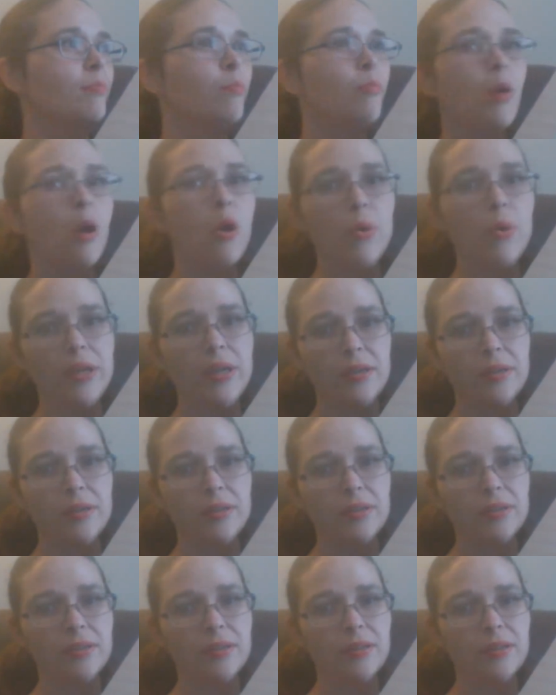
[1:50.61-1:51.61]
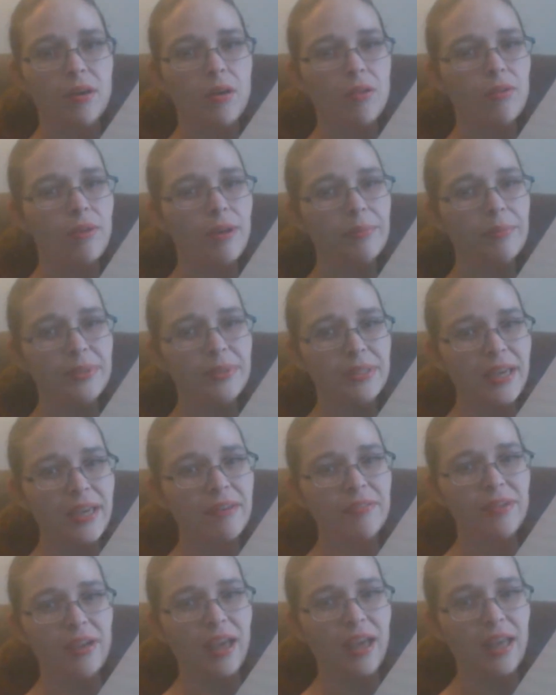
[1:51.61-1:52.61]
bowing, although I really
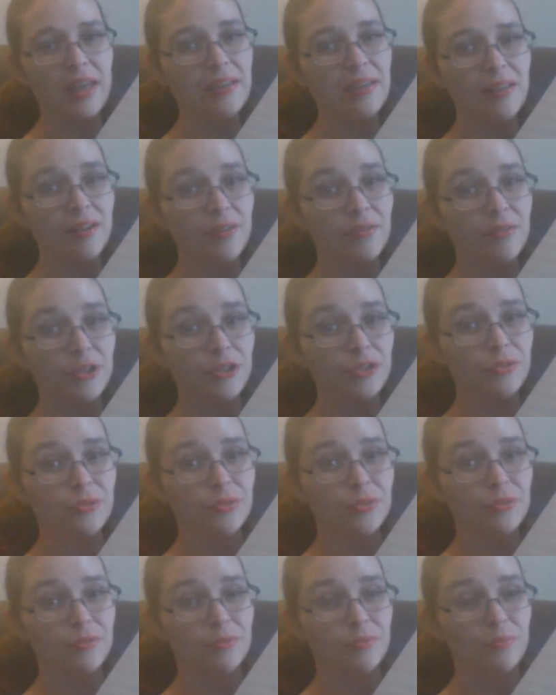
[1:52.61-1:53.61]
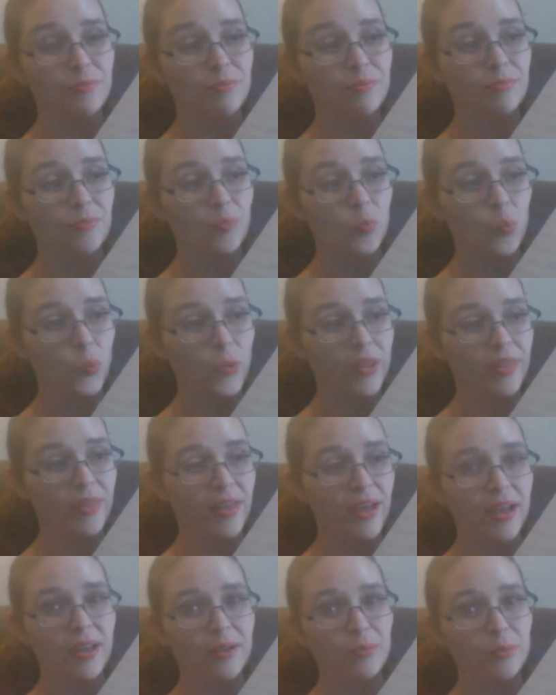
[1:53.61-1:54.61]
haven't had a lot of issues with
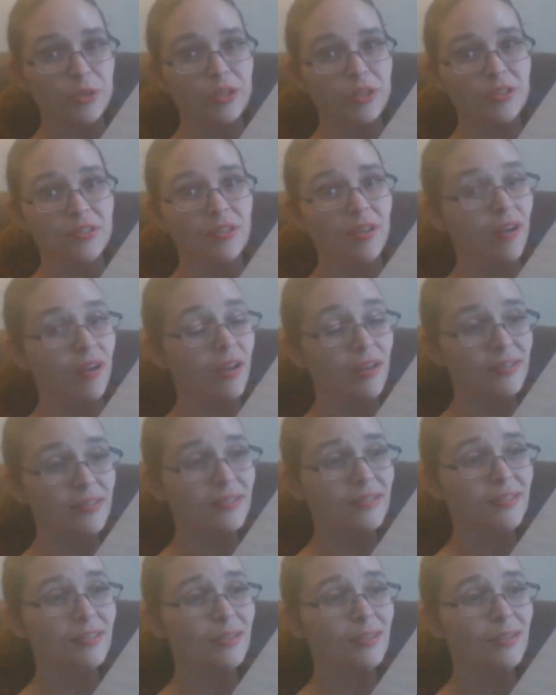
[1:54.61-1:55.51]
that, which is honestly